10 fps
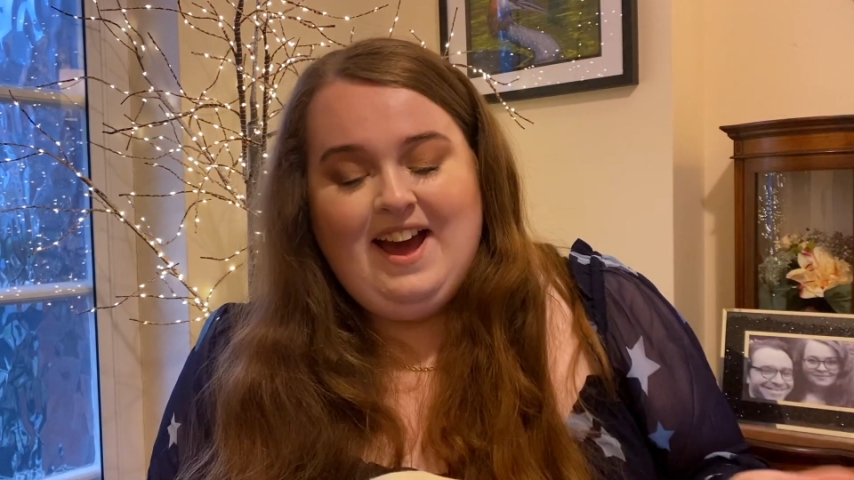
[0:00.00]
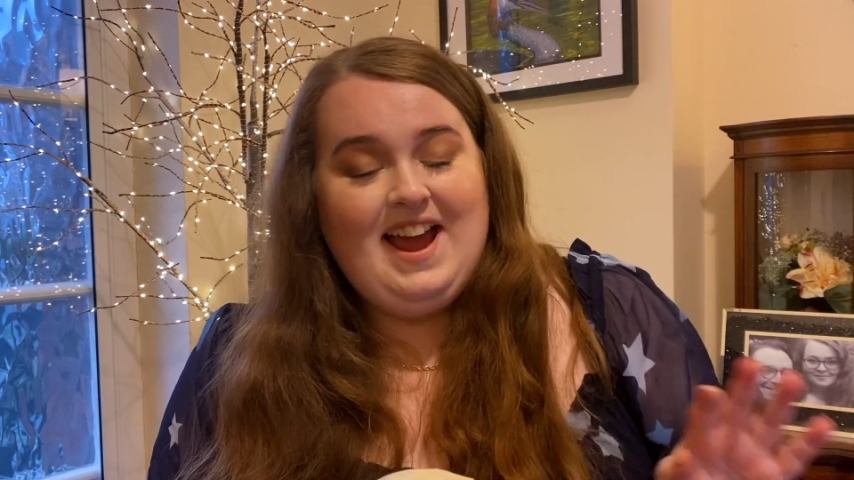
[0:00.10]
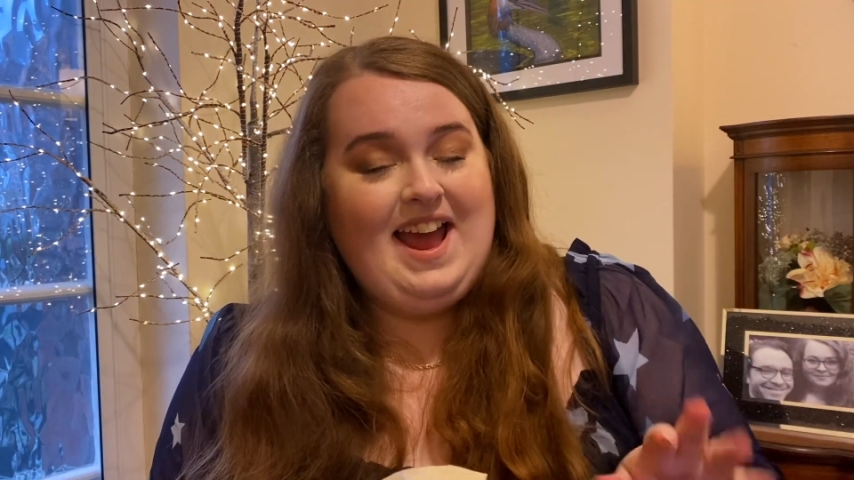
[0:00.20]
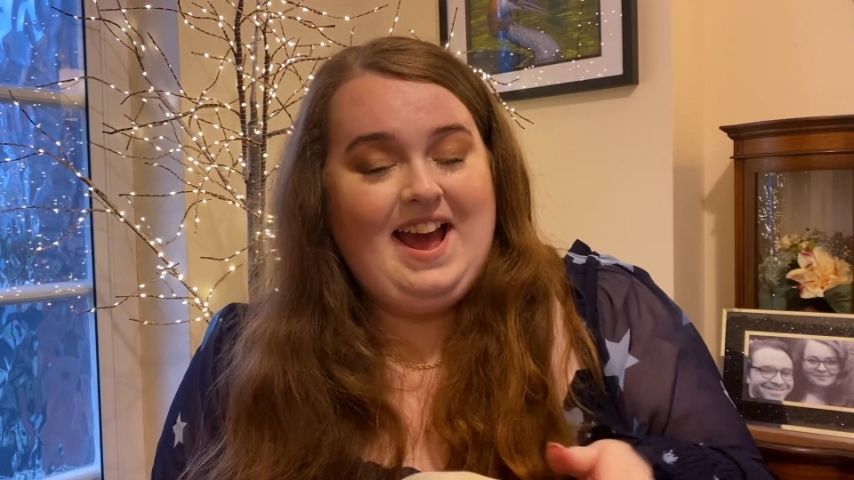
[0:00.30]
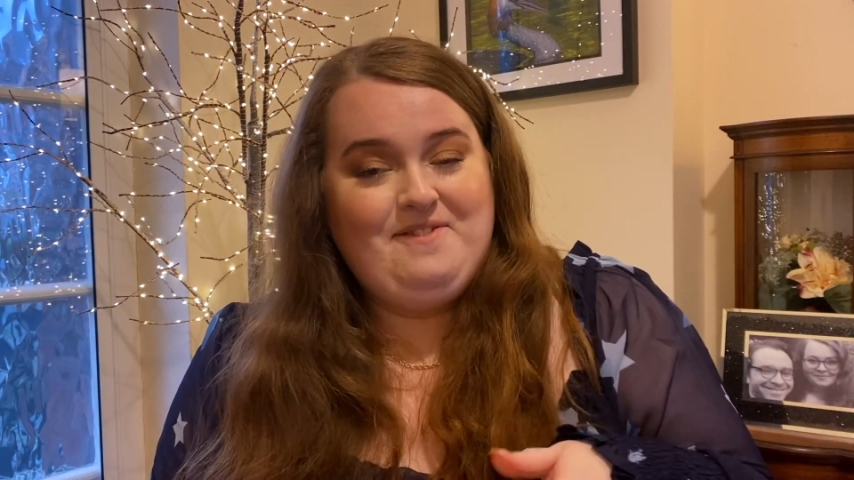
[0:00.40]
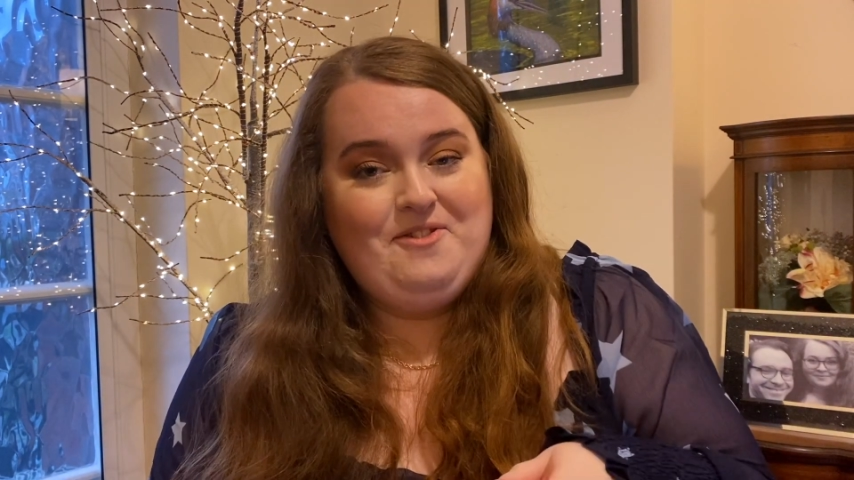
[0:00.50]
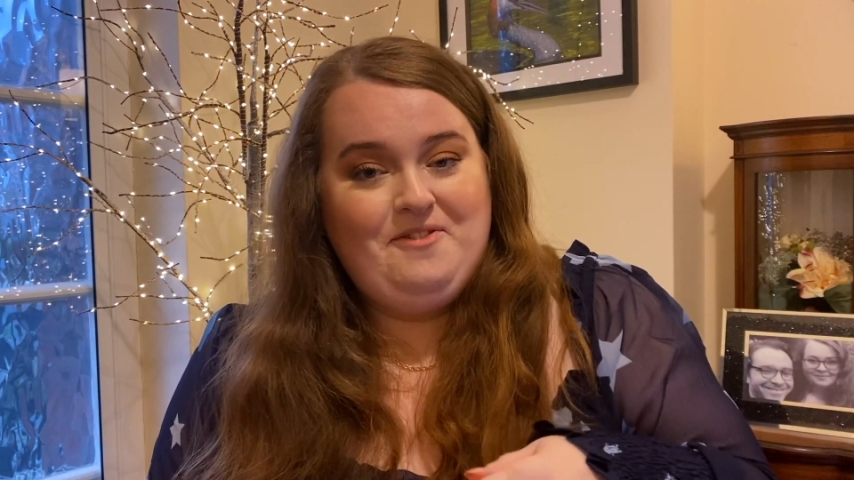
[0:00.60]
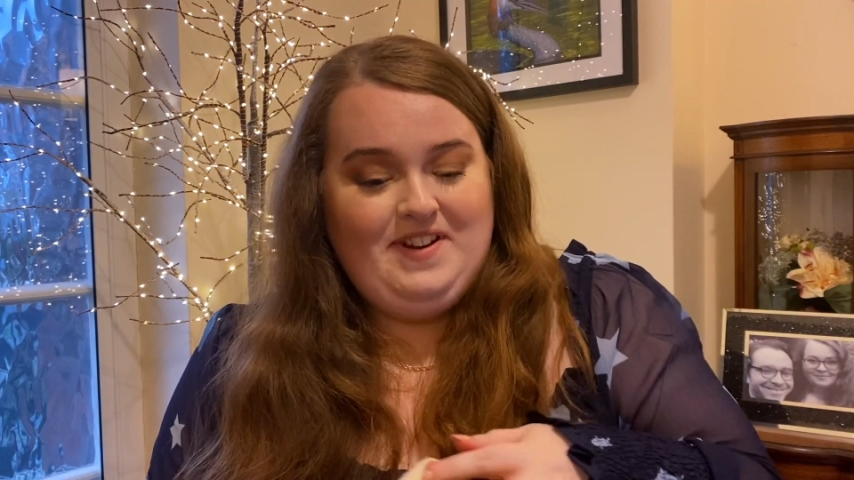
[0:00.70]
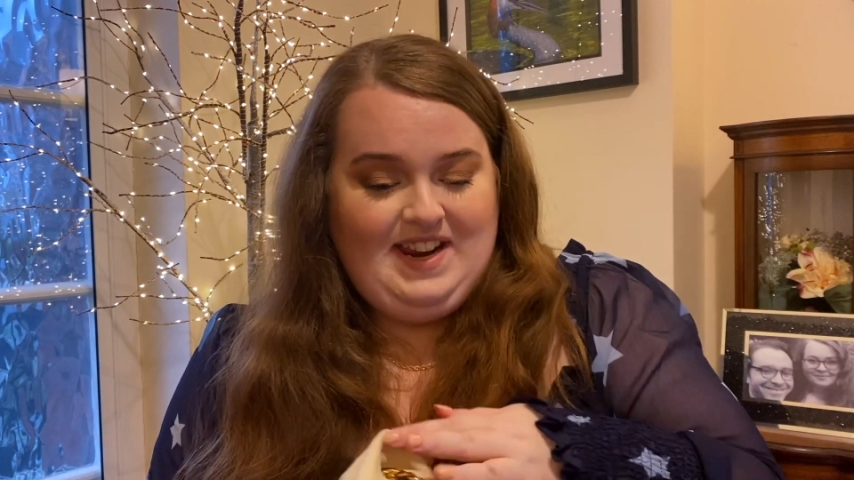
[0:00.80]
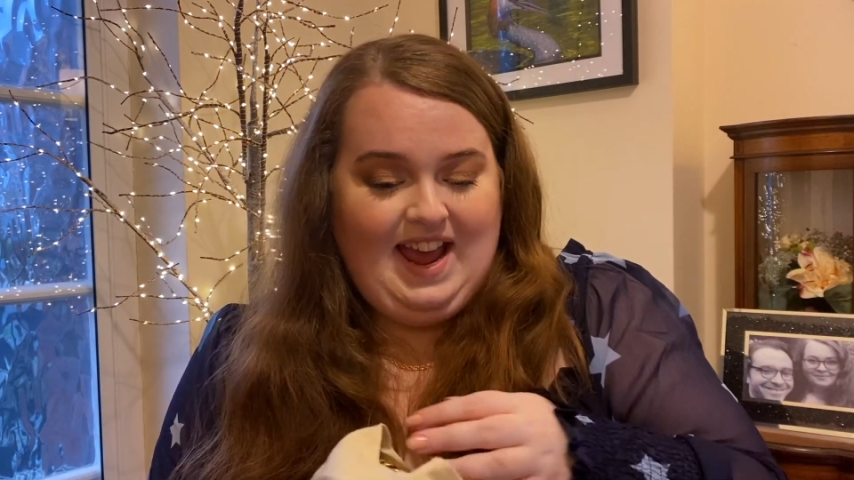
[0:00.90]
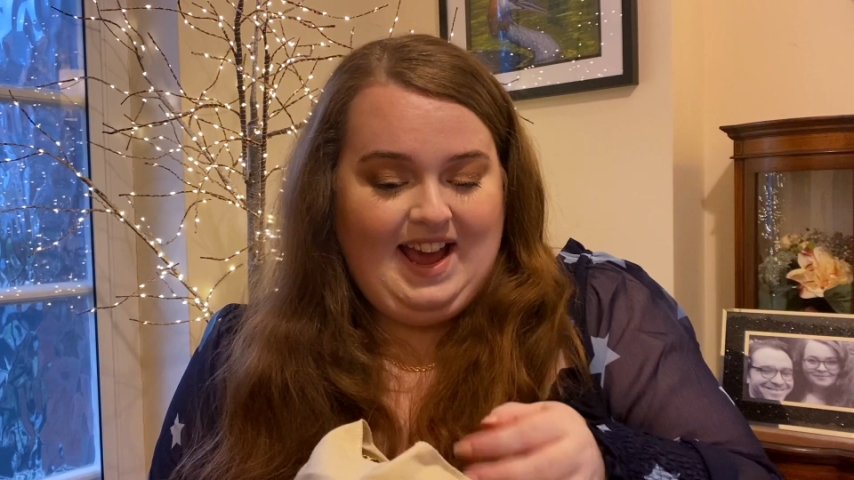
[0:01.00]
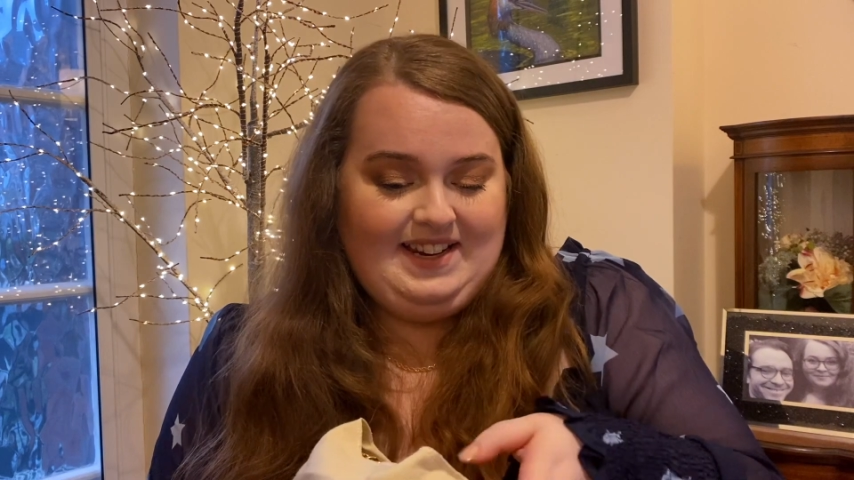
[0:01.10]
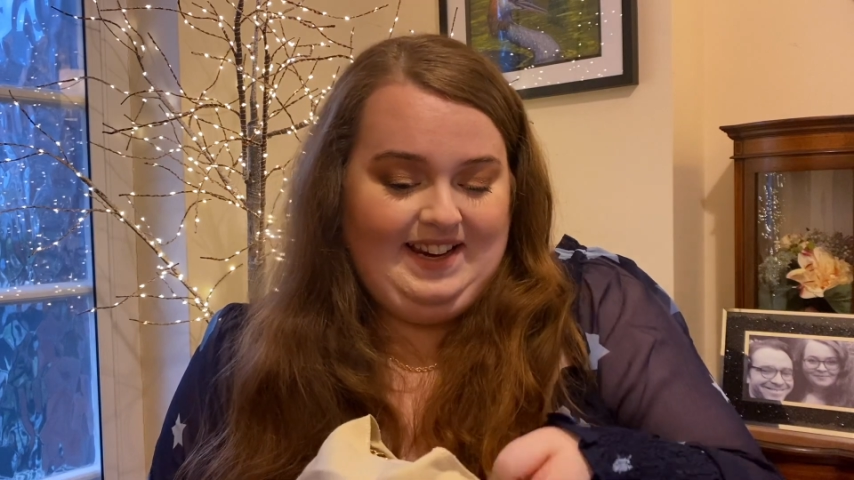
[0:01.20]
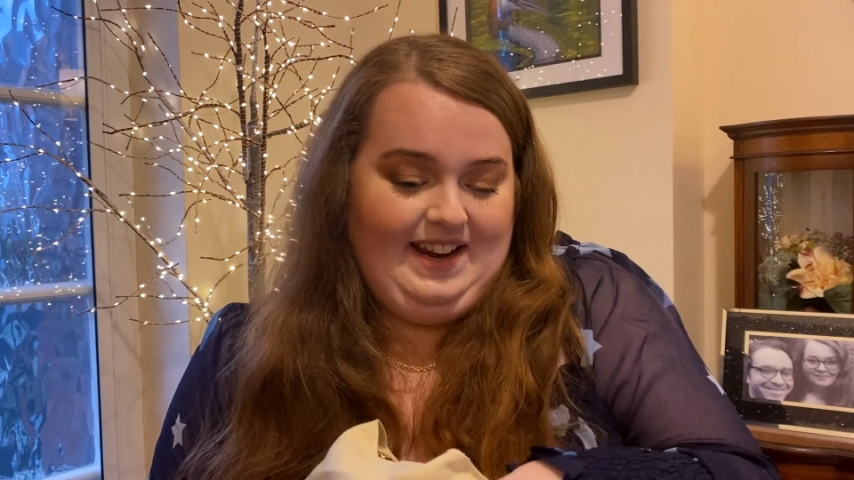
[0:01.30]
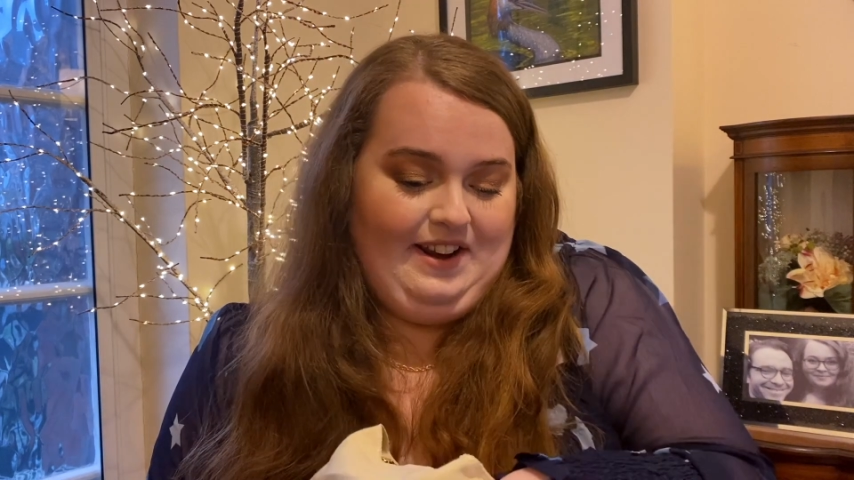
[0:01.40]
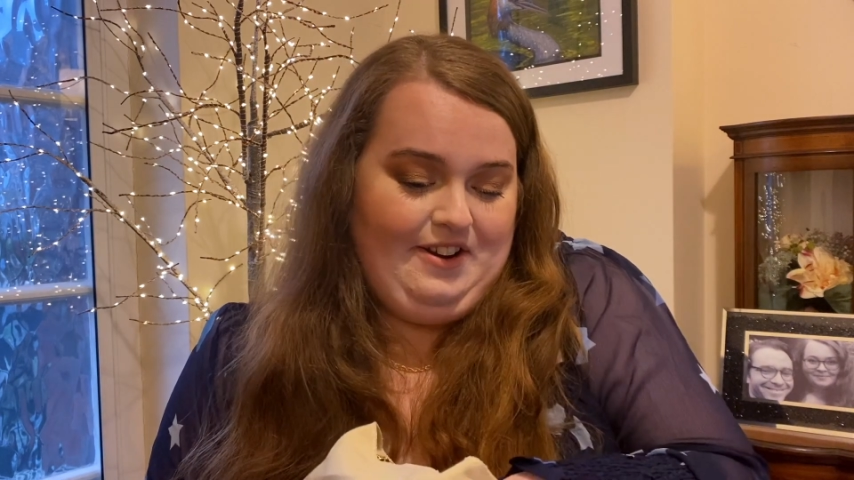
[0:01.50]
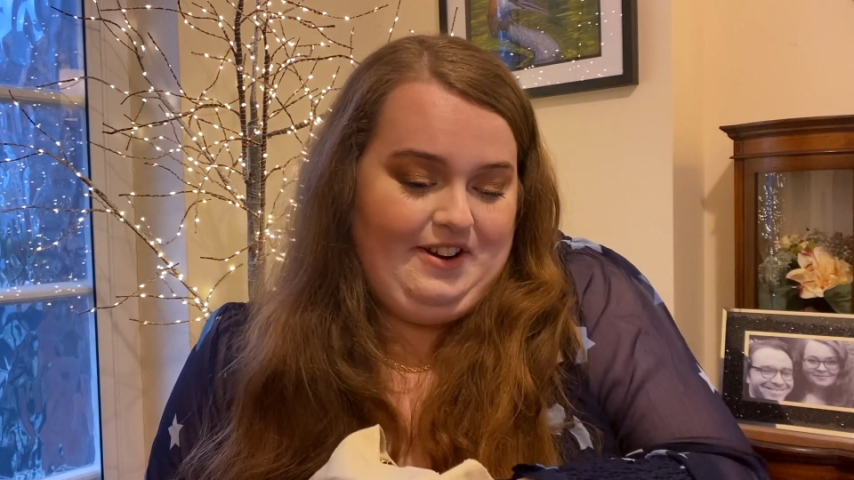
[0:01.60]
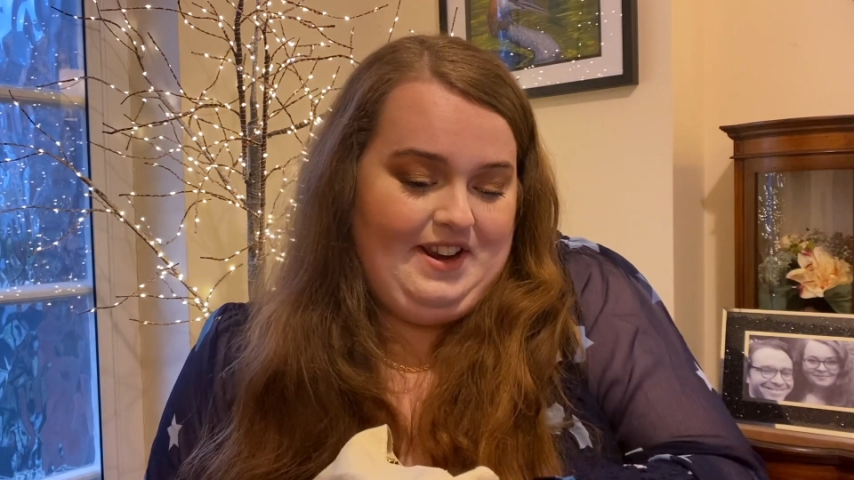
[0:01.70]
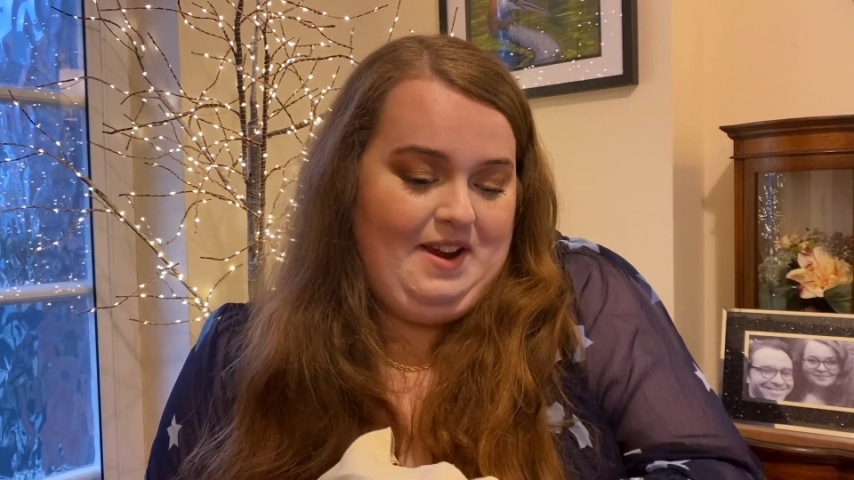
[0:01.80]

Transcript: I have already had a little look at